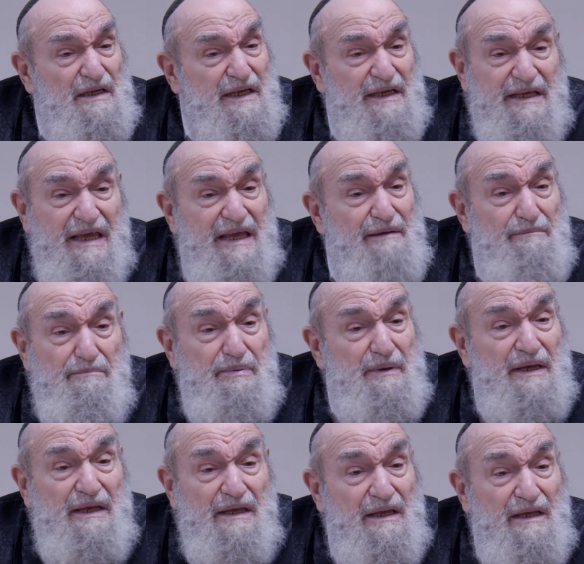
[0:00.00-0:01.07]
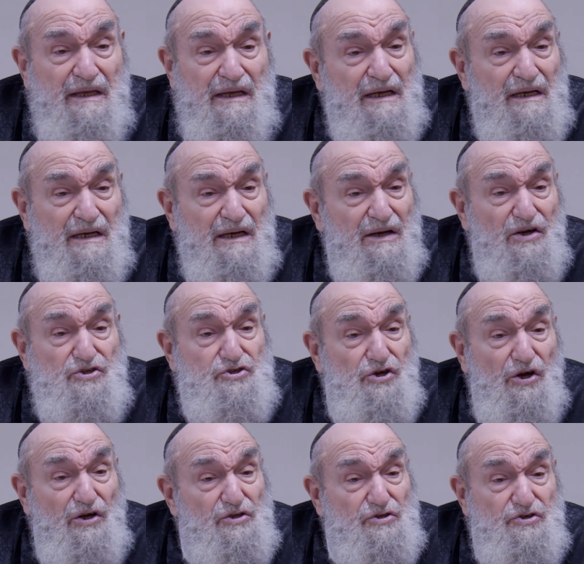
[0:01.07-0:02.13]
He can't be a
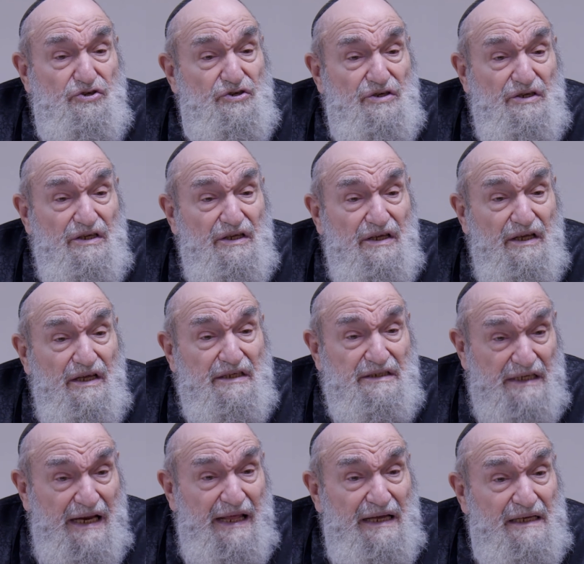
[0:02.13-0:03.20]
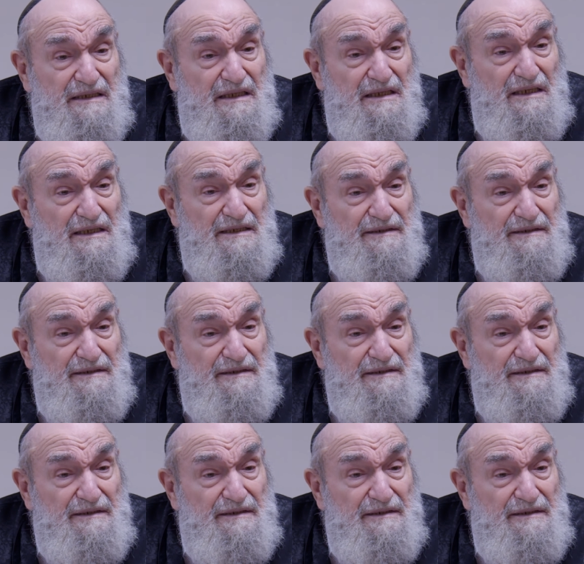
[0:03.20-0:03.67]
judge. He's an actor.